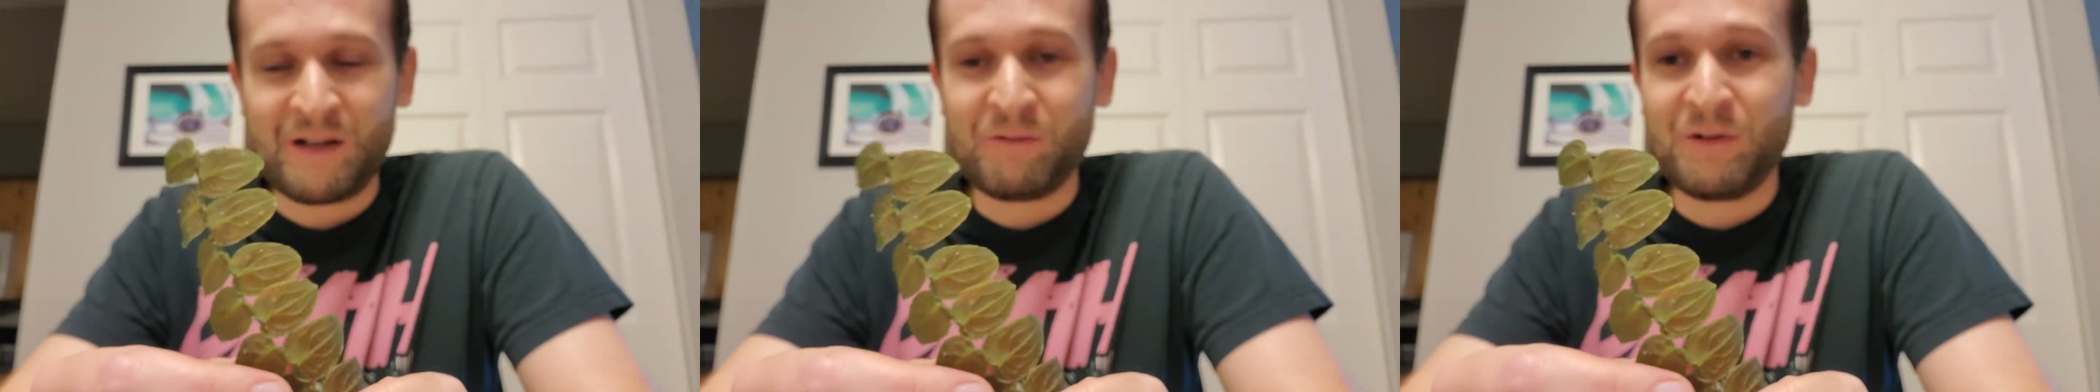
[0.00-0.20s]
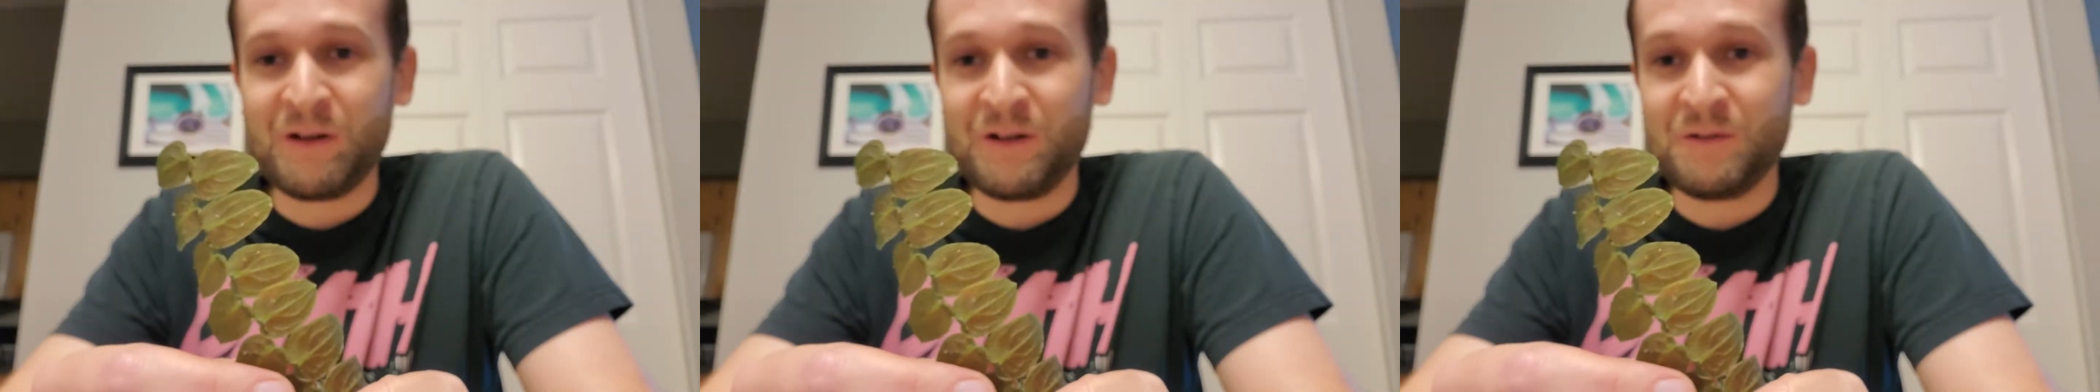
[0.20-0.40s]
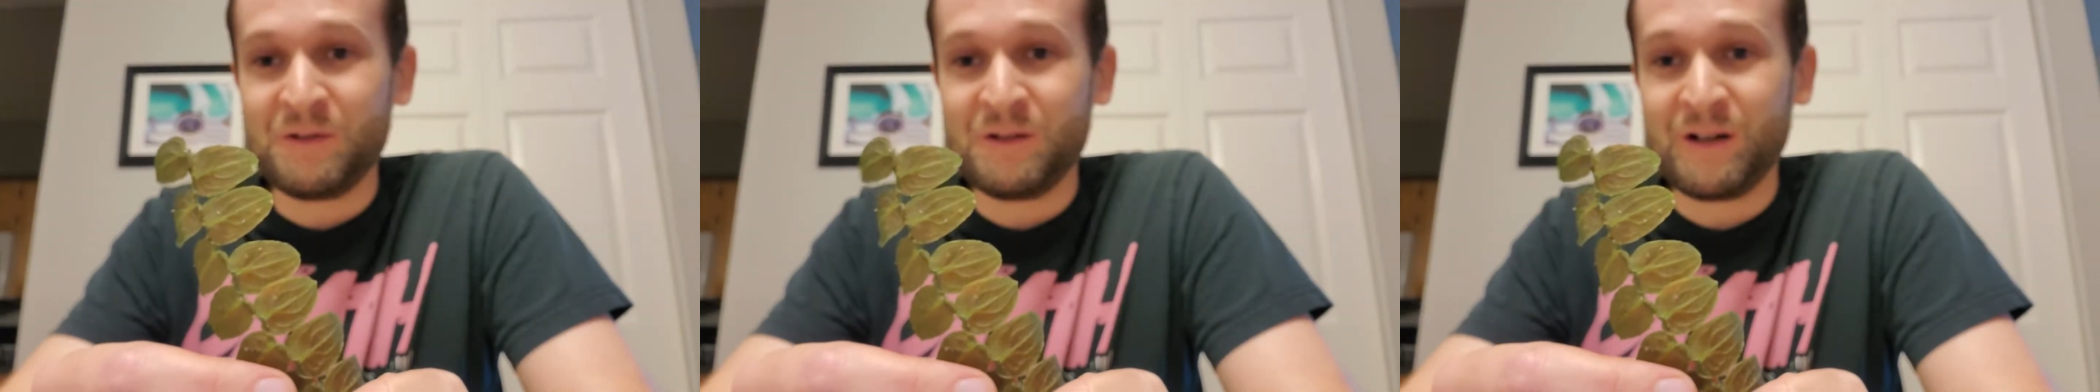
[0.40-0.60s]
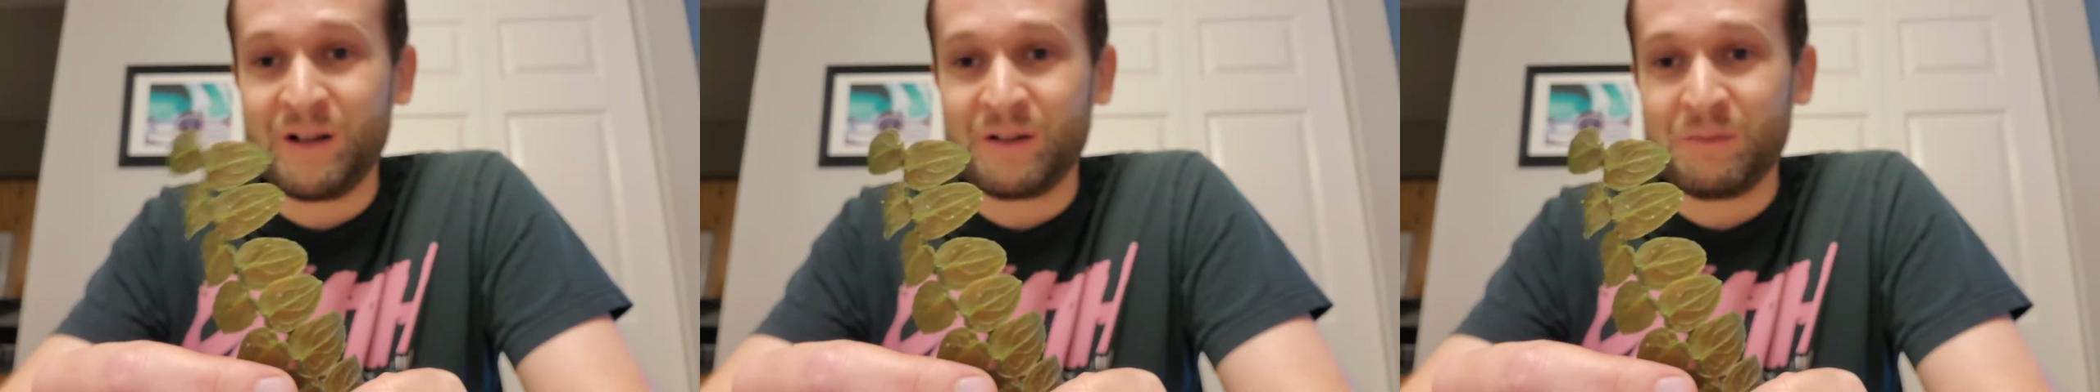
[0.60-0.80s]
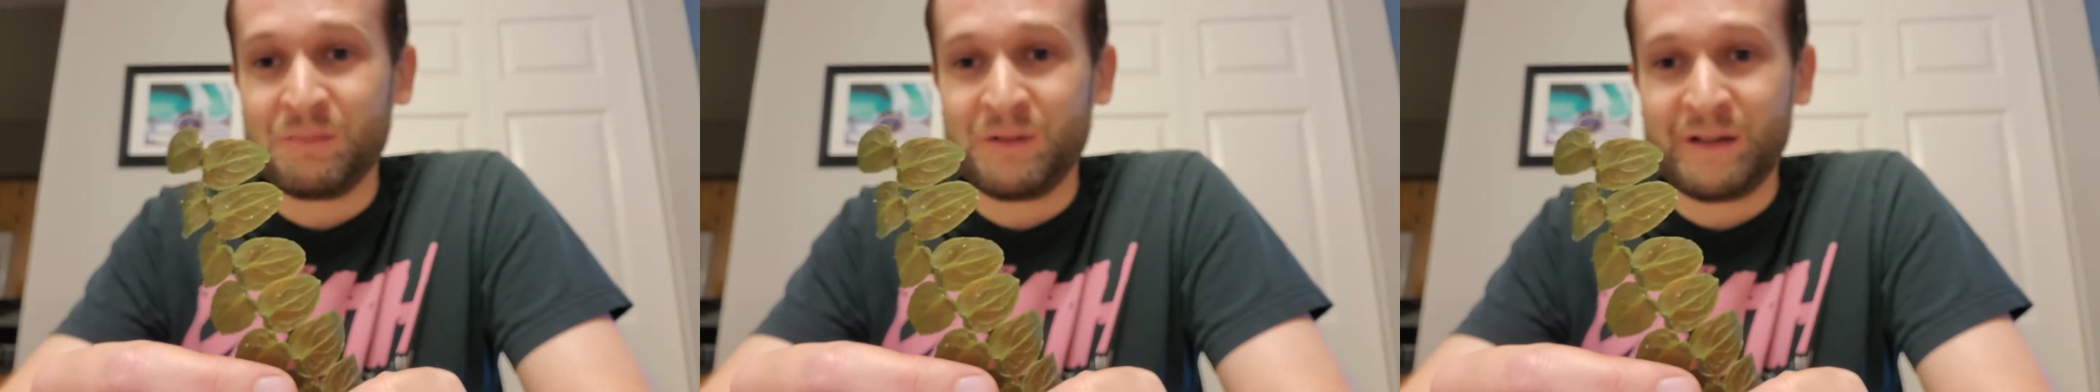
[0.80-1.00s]

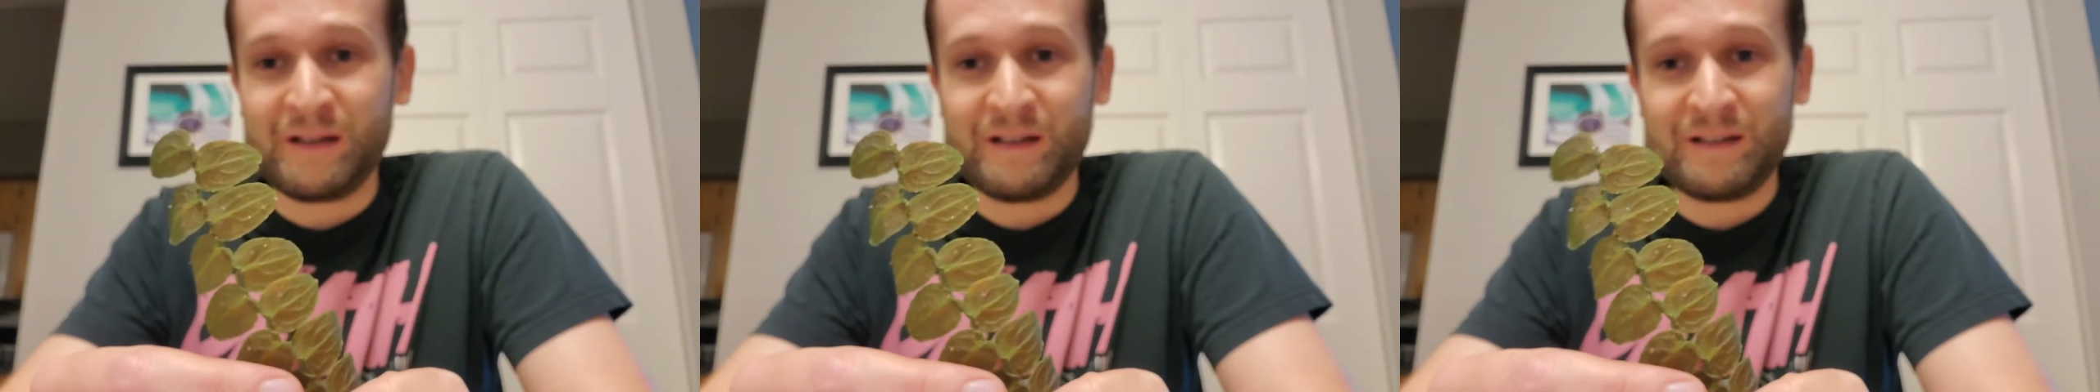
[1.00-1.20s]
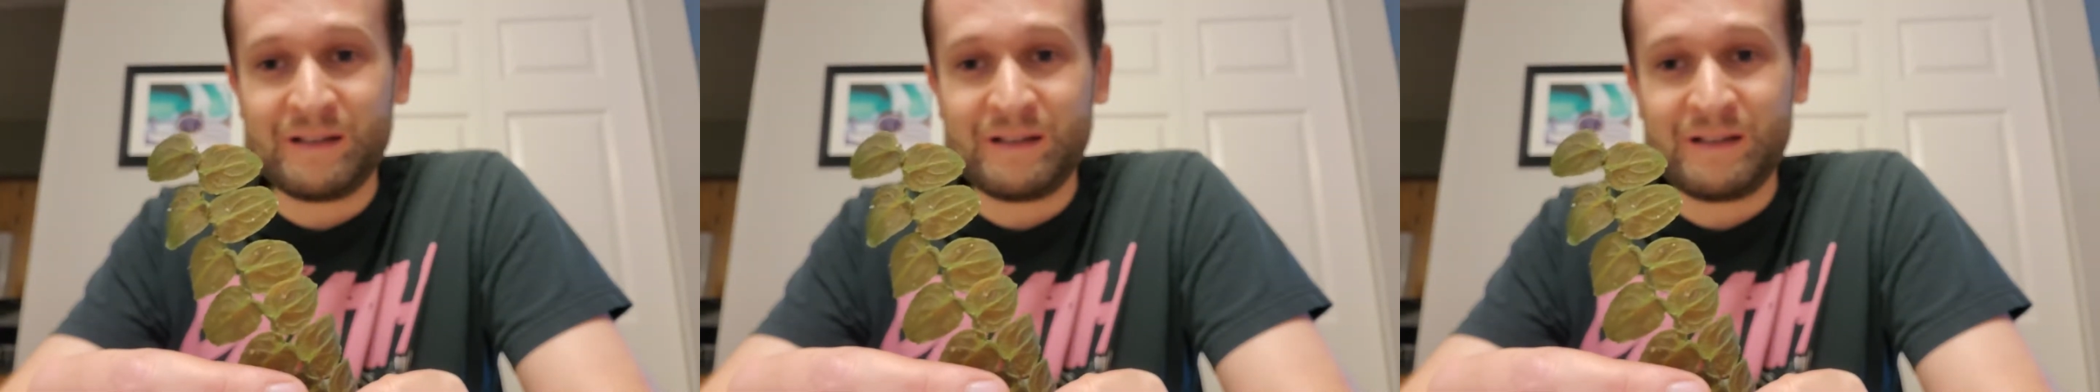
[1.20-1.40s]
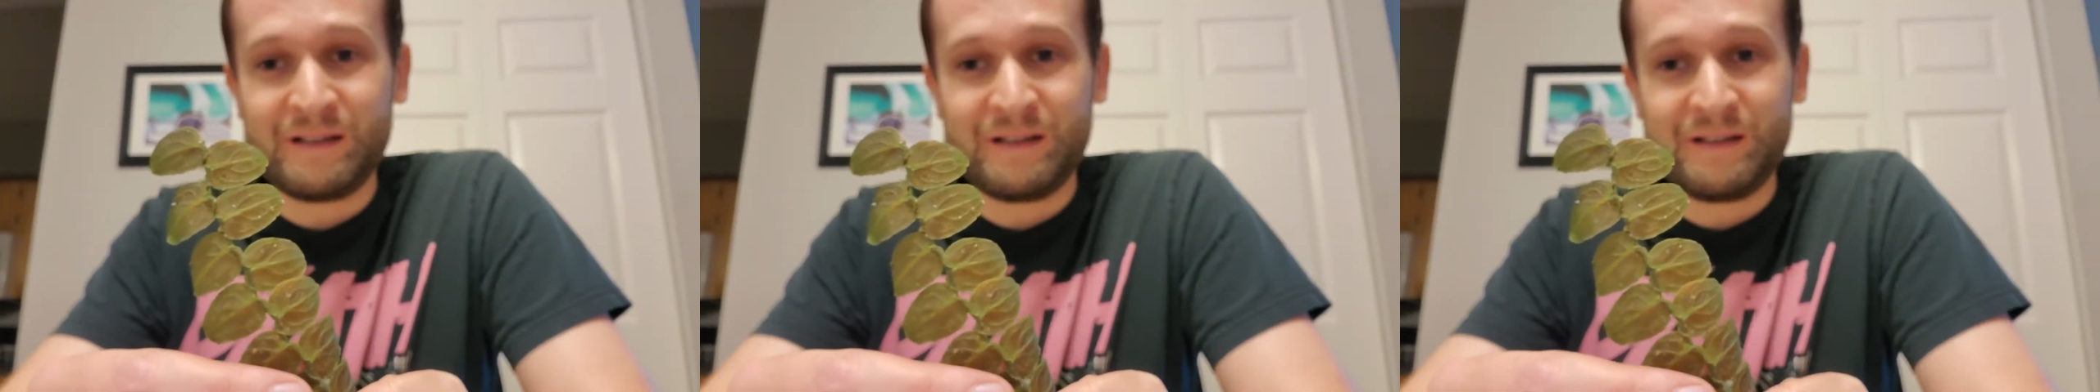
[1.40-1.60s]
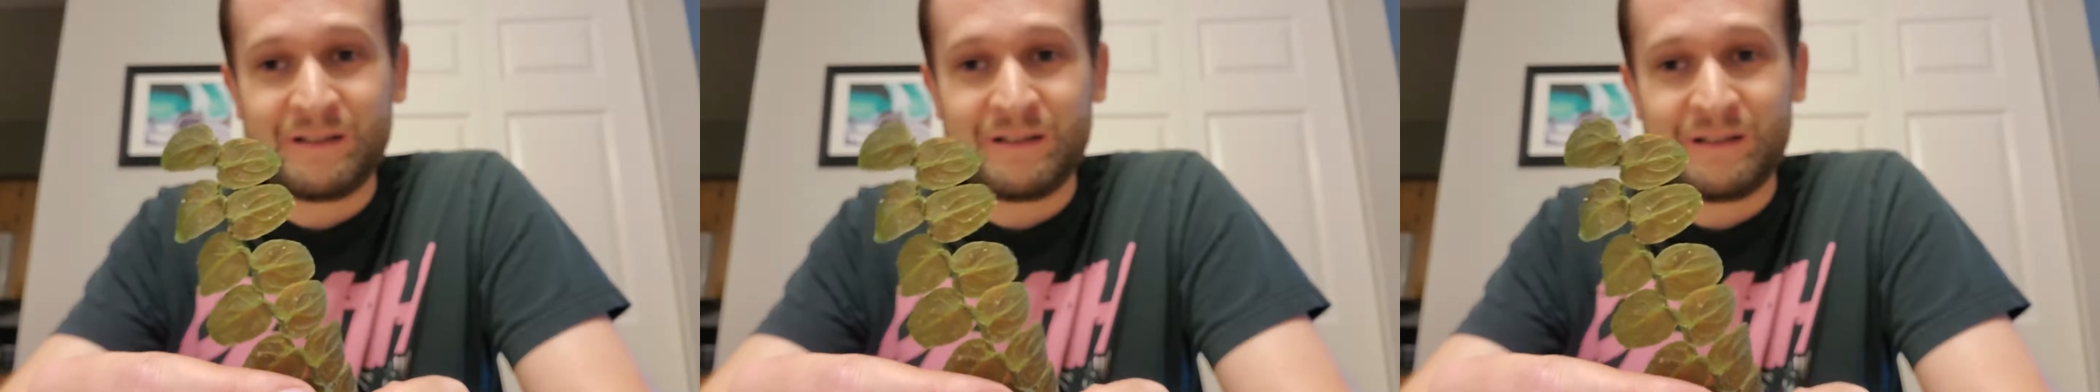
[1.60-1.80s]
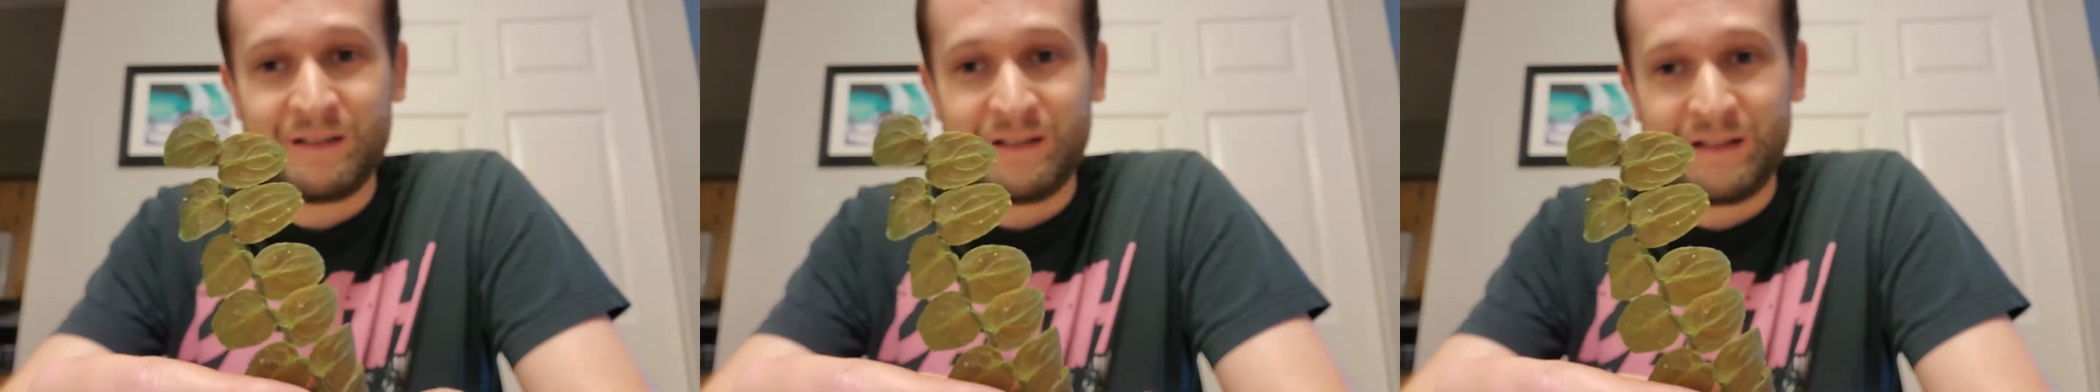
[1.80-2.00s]
$100 plant. Easy.